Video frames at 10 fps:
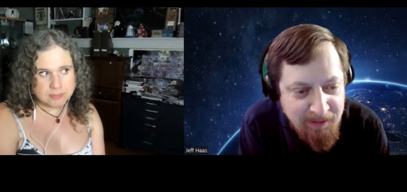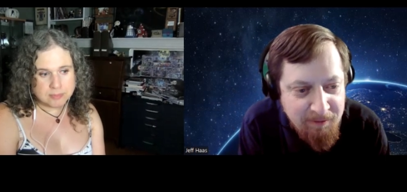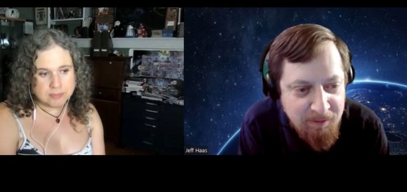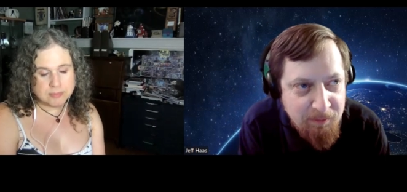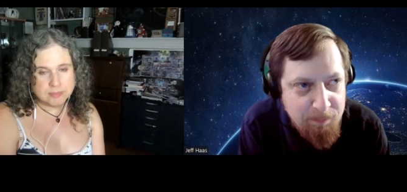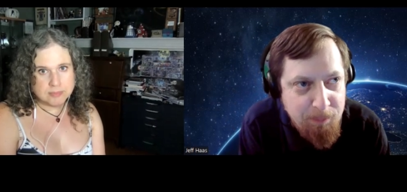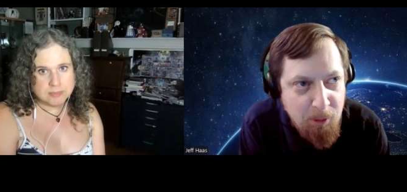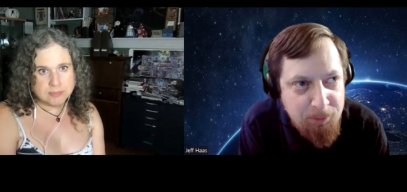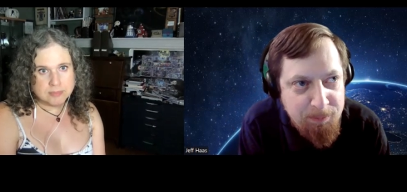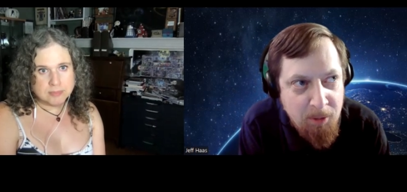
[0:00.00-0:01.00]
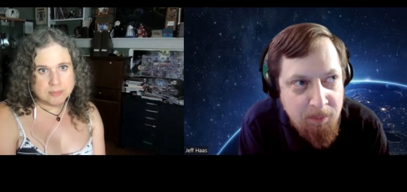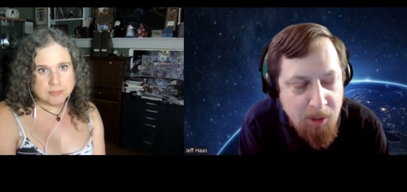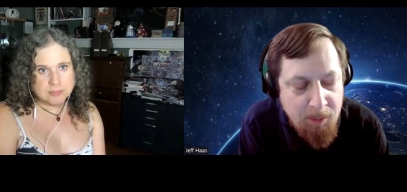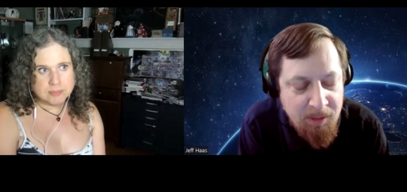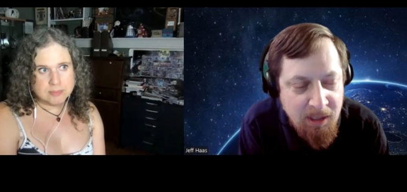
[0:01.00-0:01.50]
Speaker 1: that post
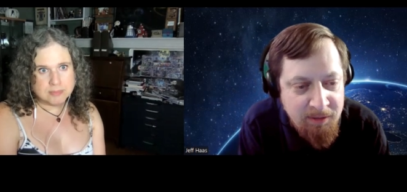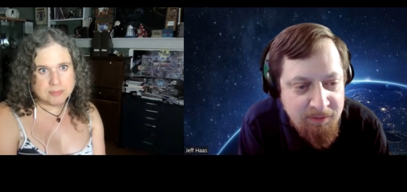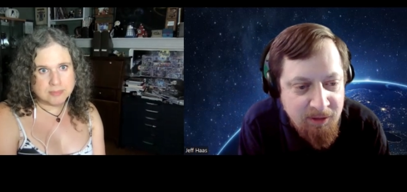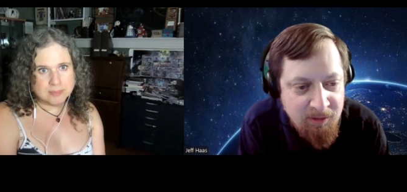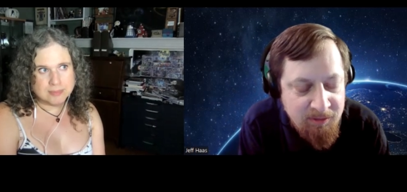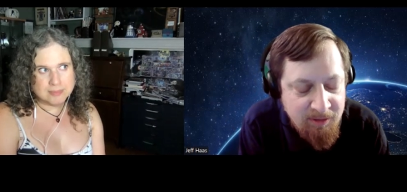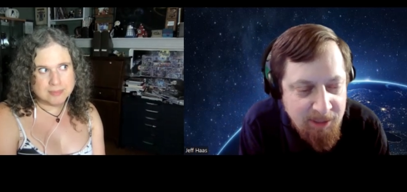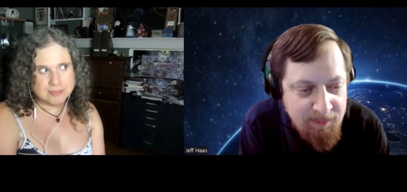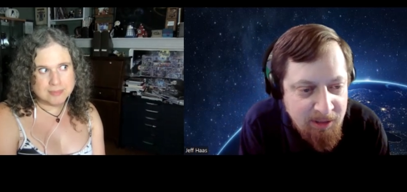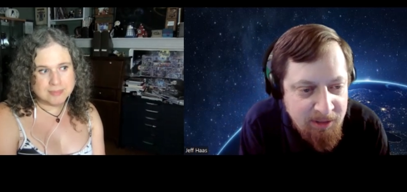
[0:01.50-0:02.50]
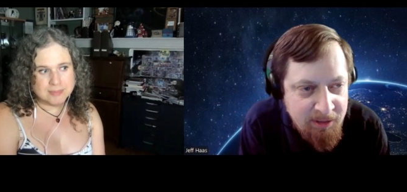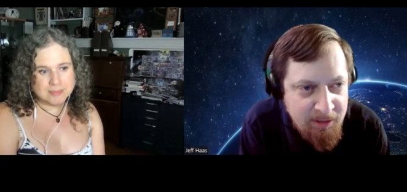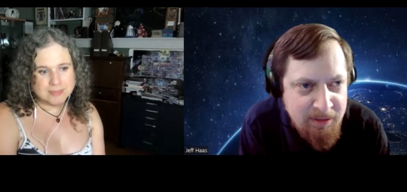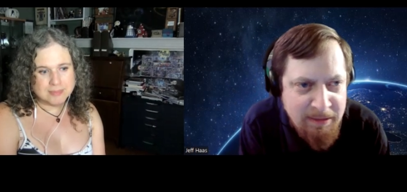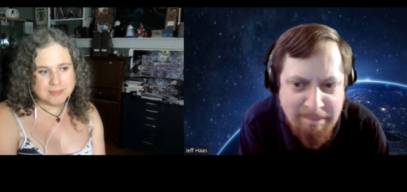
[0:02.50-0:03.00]
Palmiotti series that came out
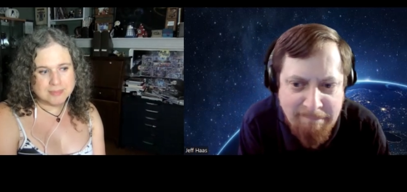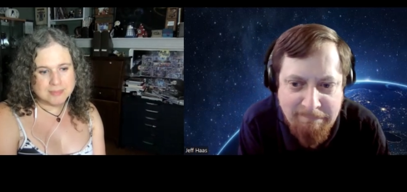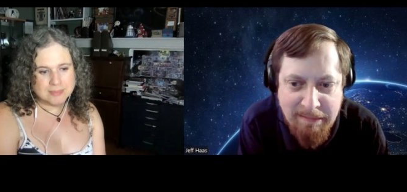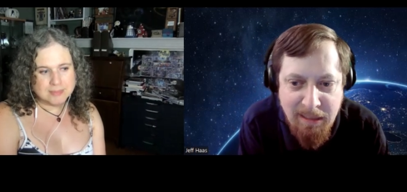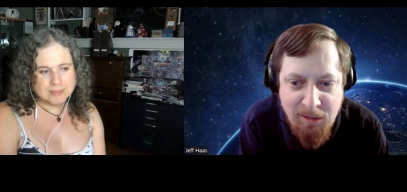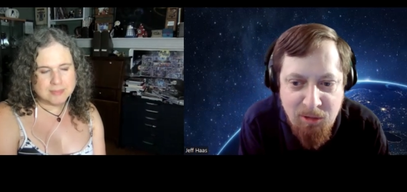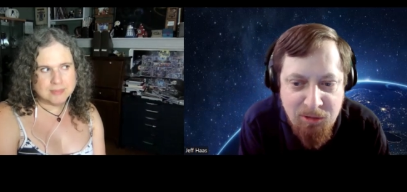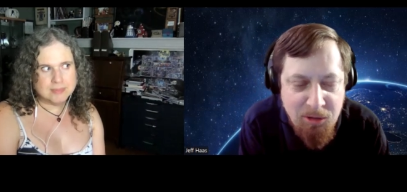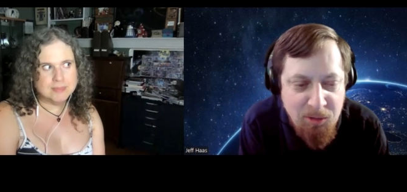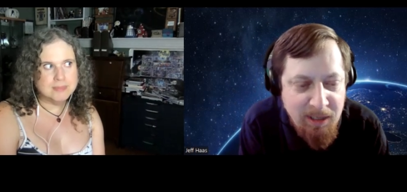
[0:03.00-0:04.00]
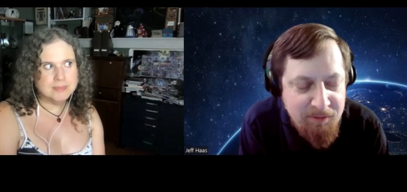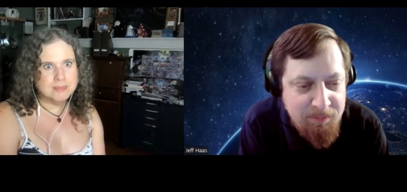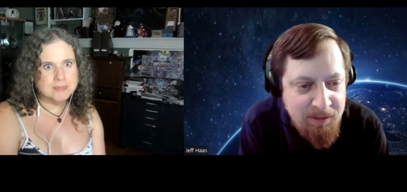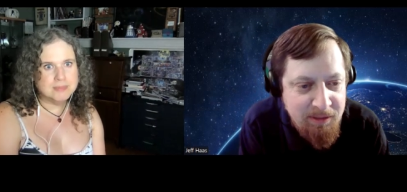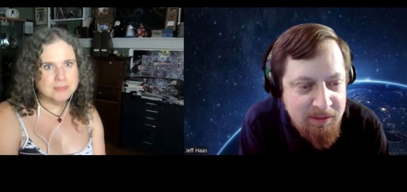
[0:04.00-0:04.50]
in God, how long ago has it
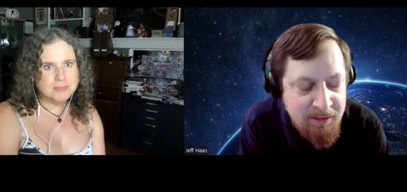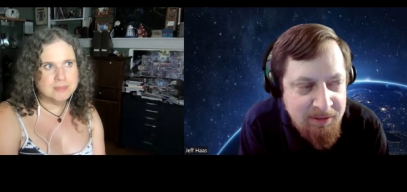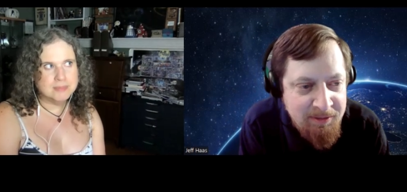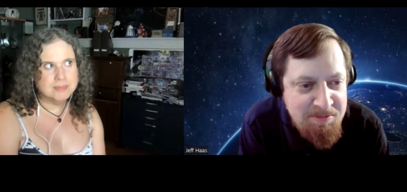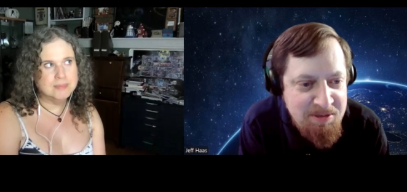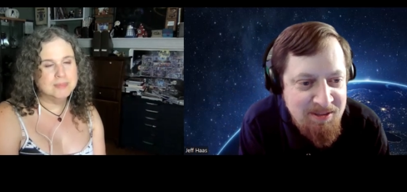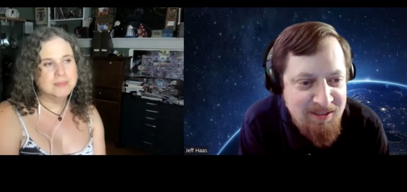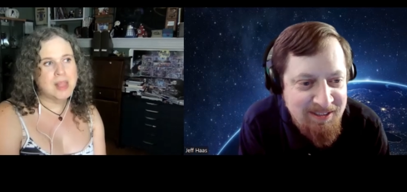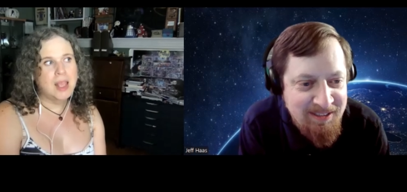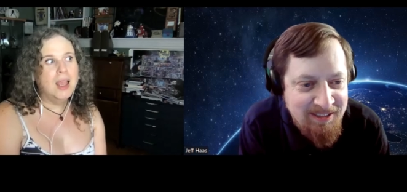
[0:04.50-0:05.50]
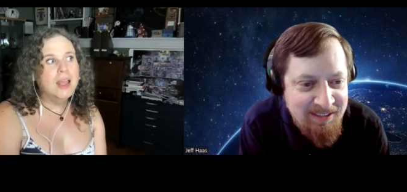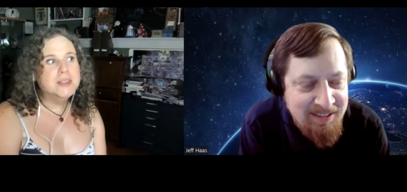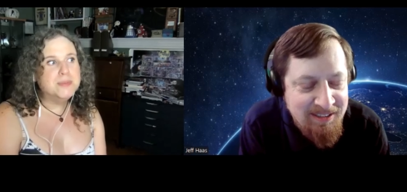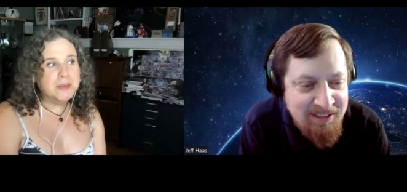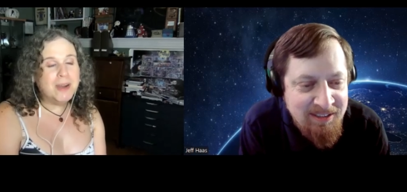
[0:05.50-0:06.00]
been?
Speaker 2: it's
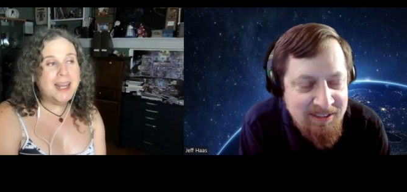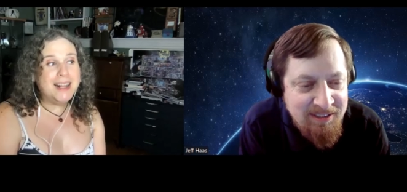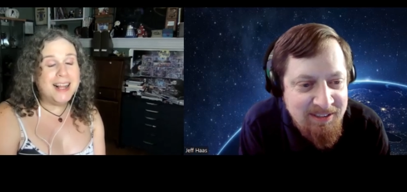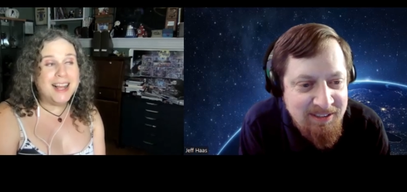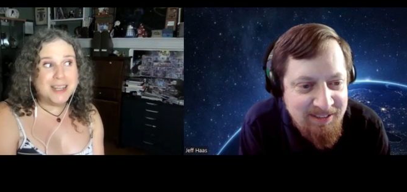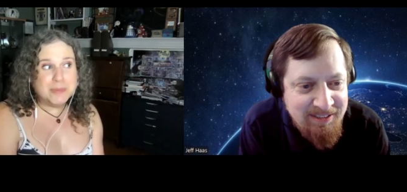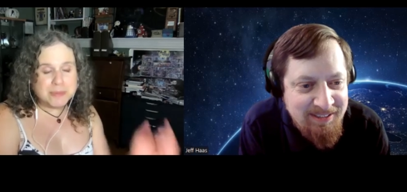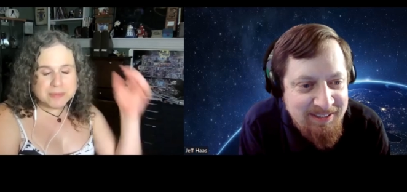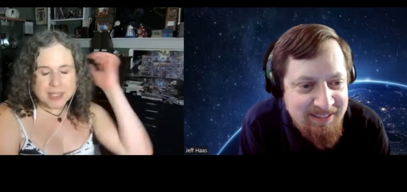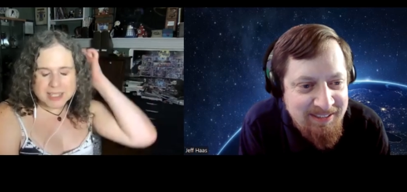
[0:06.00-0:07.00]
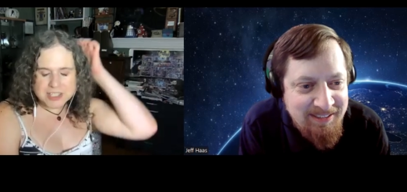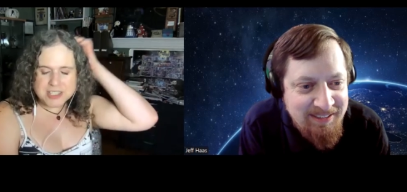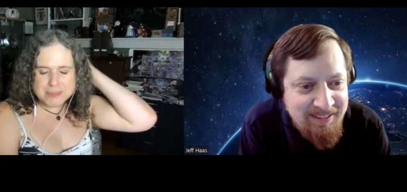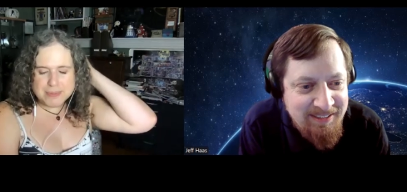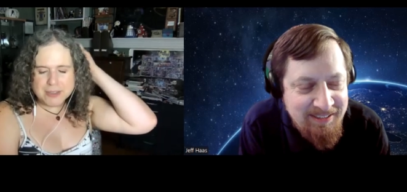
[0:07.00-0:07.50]
been a while. Um, like she's
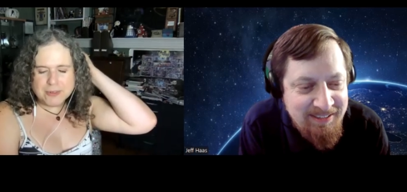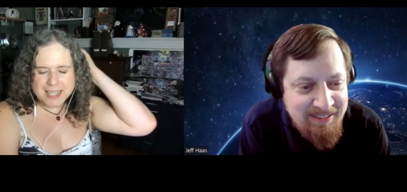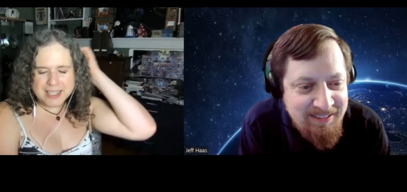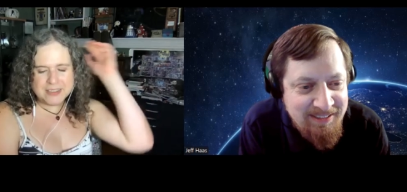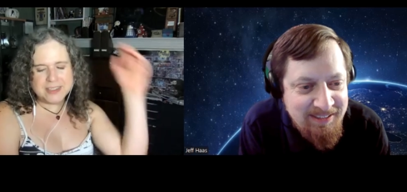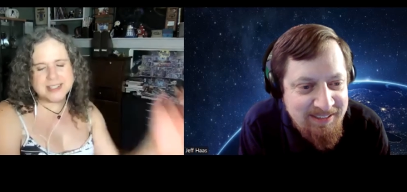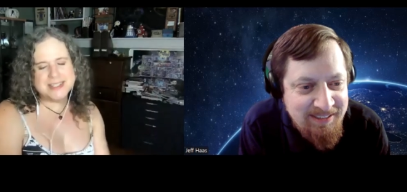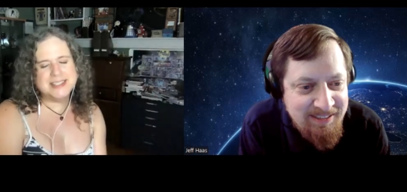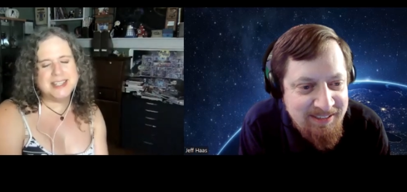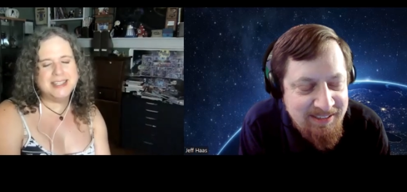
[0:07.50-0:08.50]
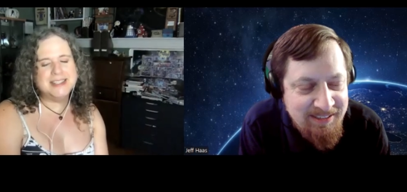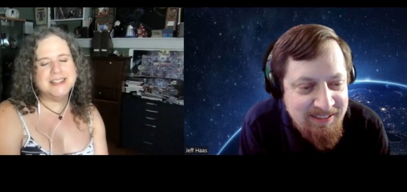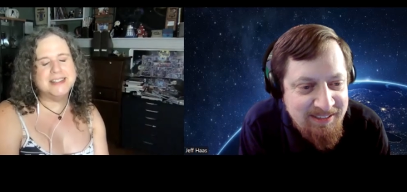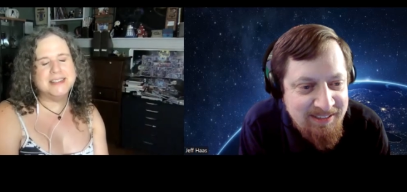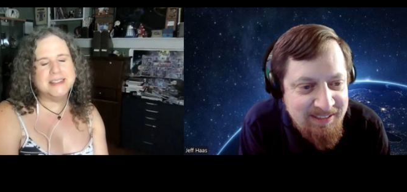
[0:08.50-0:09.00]
been around
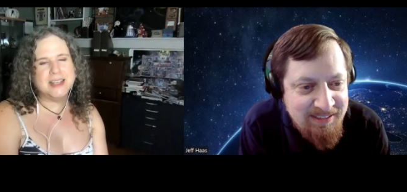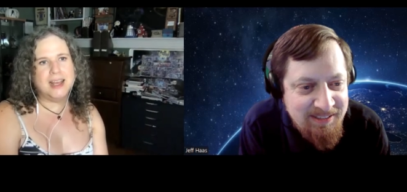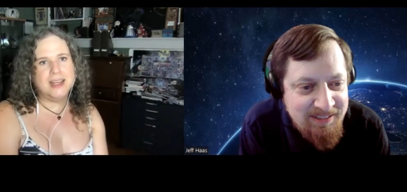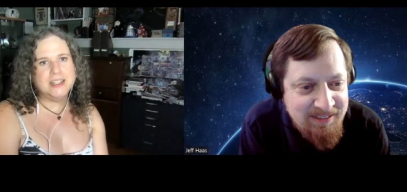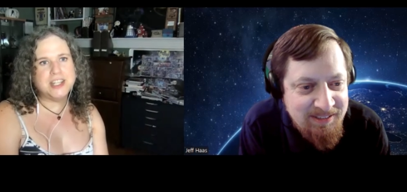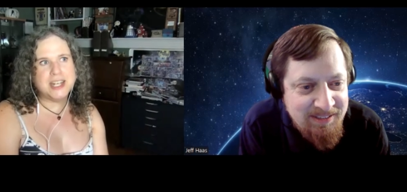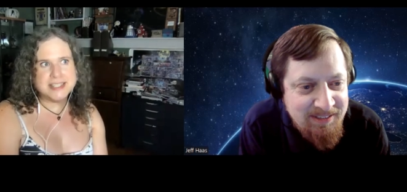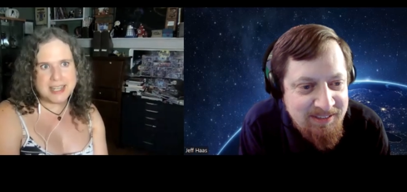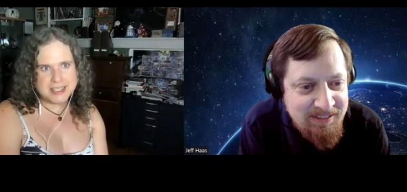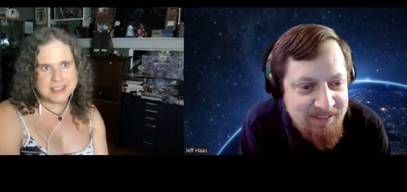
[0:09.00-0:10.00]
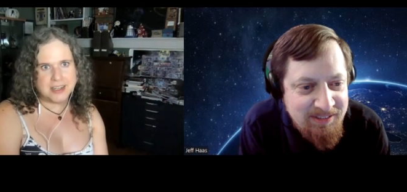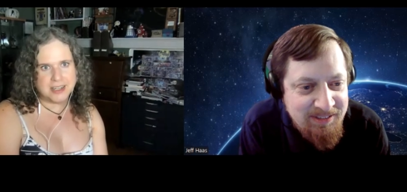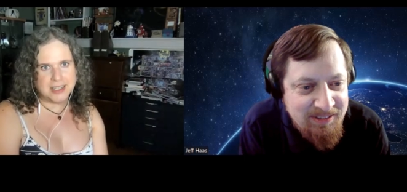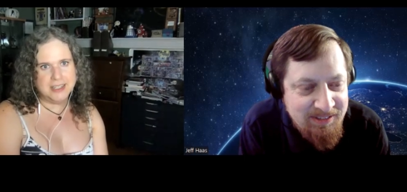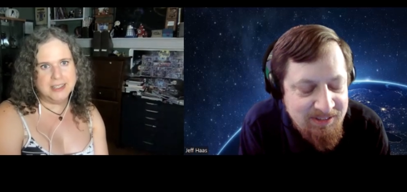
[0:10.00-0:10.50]
since uh JSA
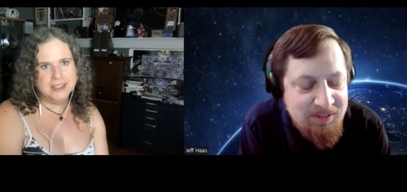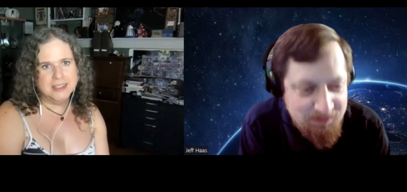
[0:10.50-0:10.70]
started.